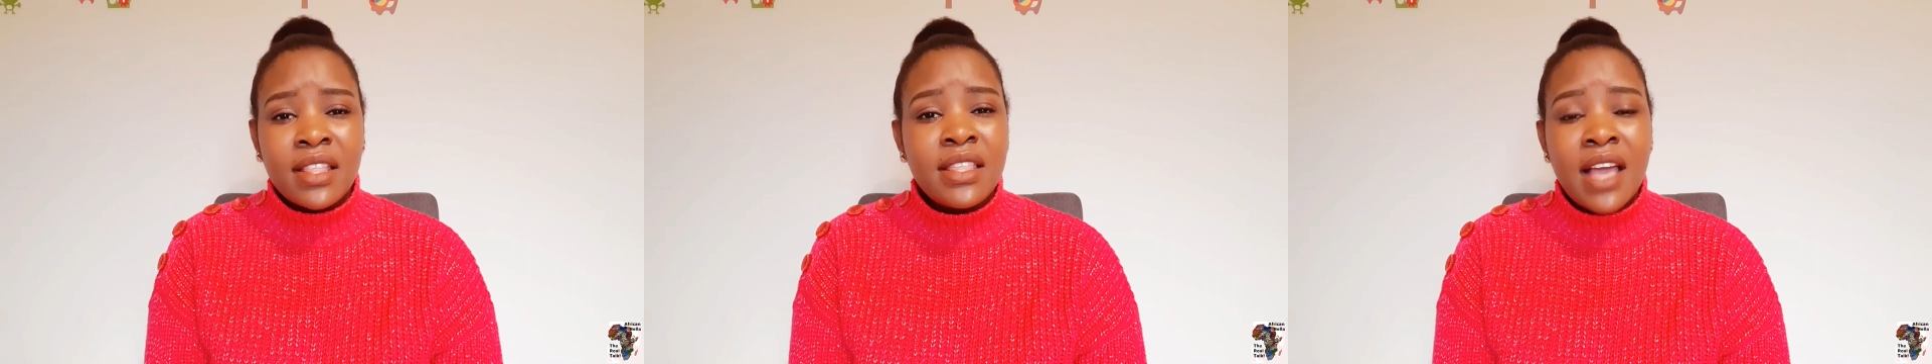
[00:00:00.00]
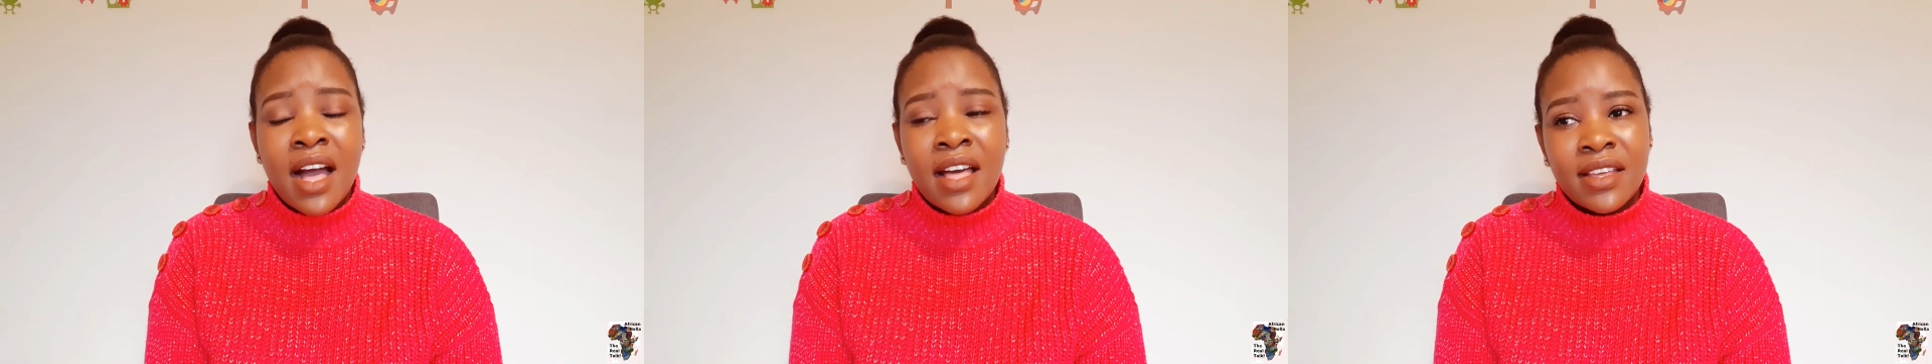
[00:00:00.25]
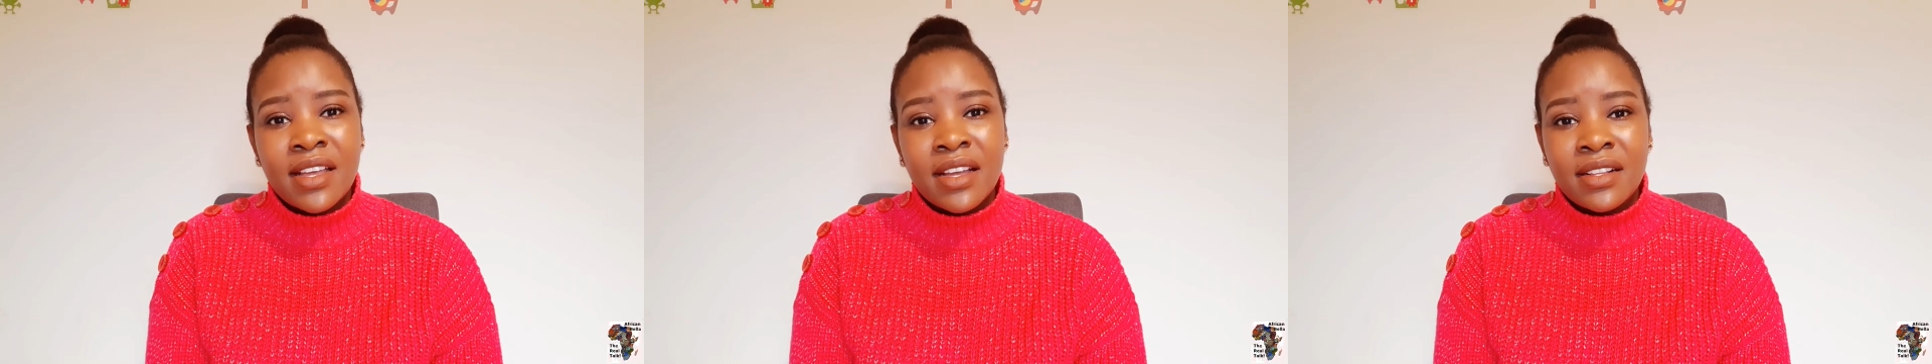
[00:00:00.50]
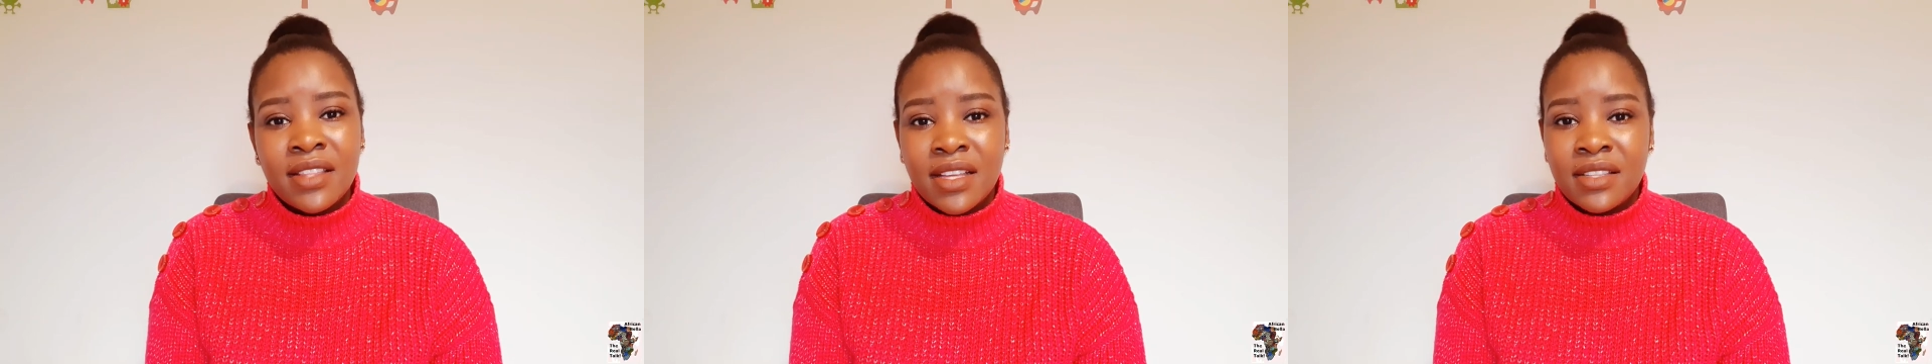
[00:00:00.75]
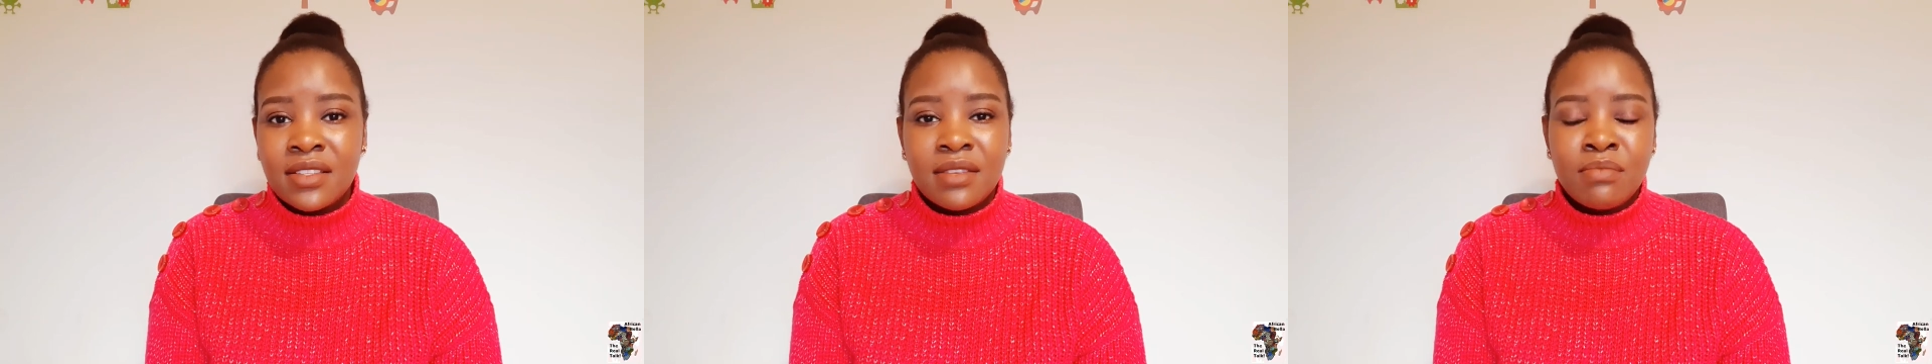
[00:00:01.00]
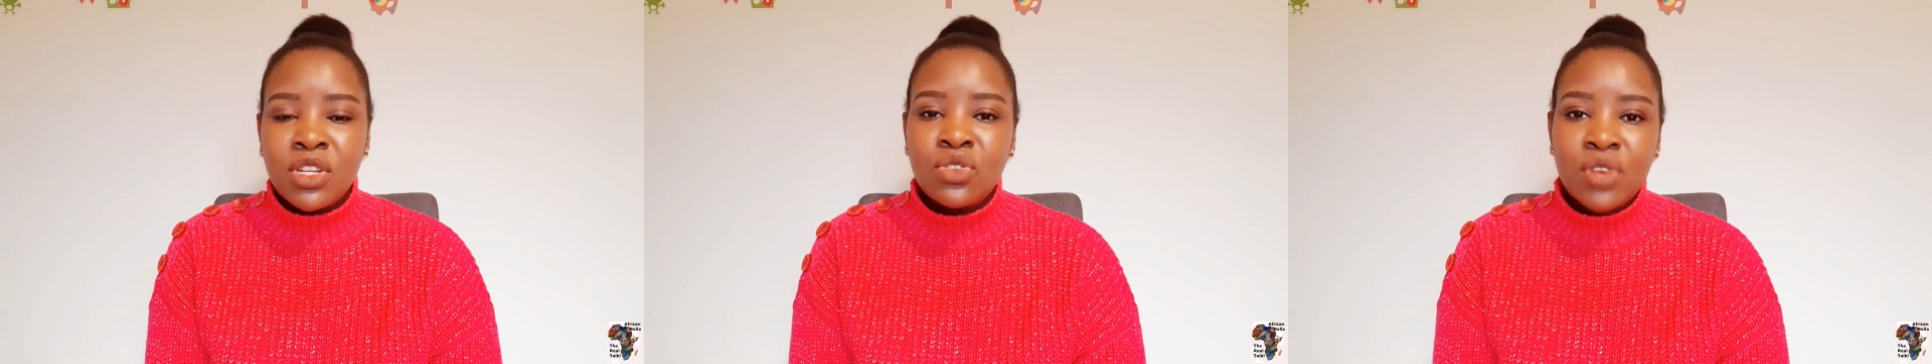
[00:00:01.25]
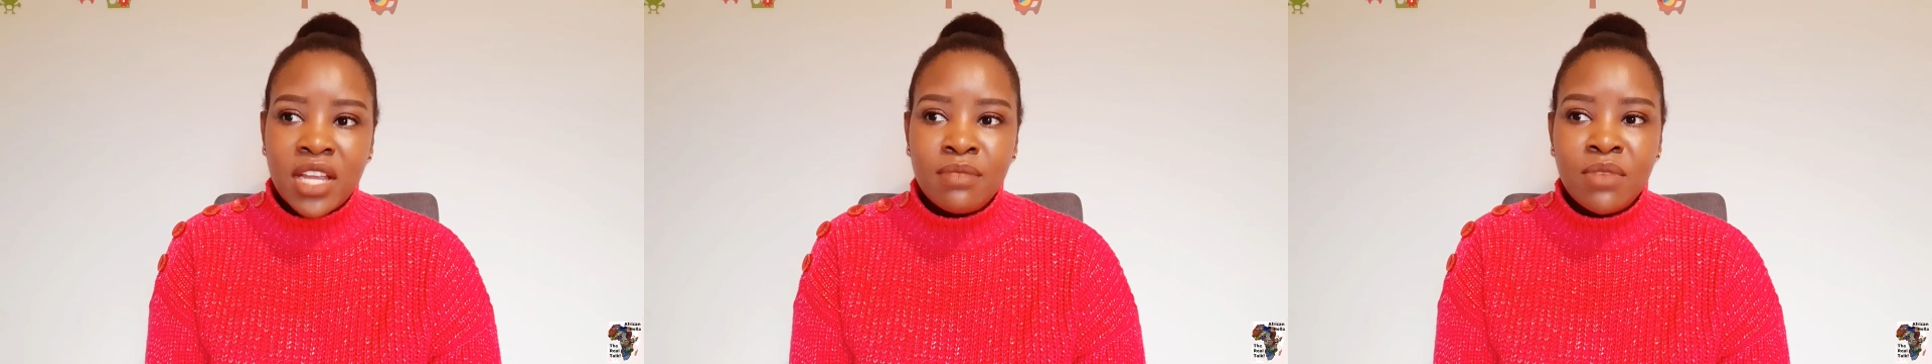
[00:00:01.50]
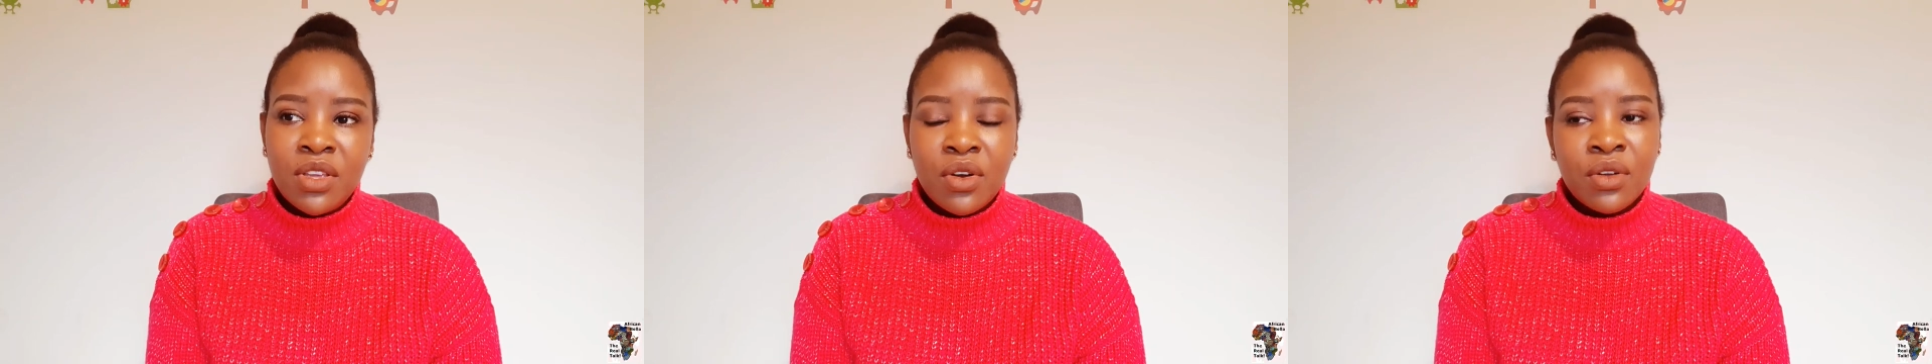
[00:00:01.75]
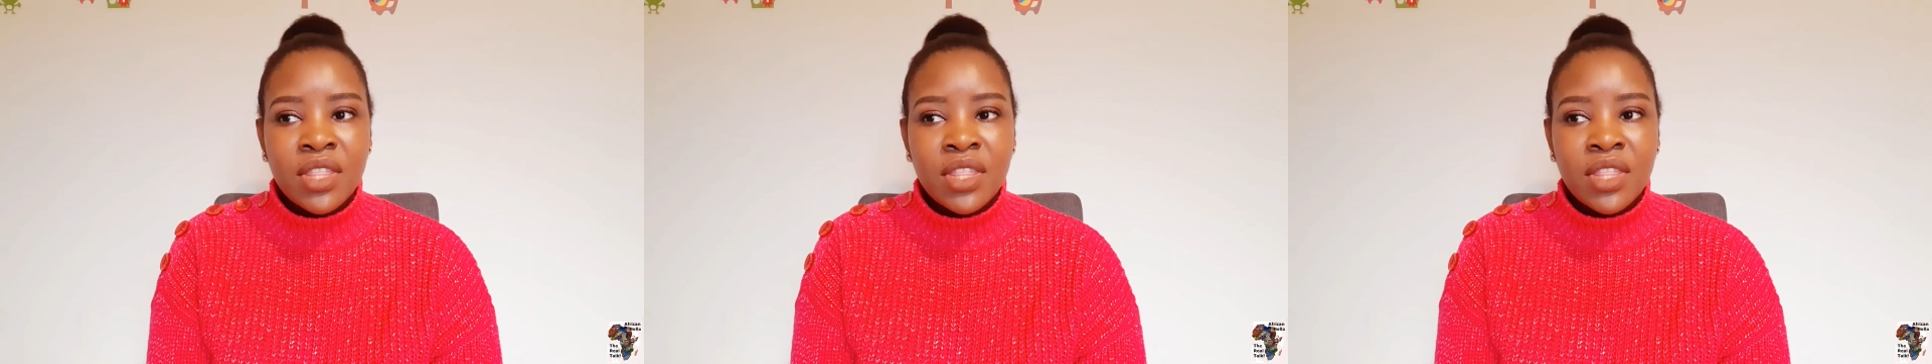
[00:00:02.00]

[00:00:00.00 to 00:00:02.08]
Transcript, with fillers: the other girl that betrayed me or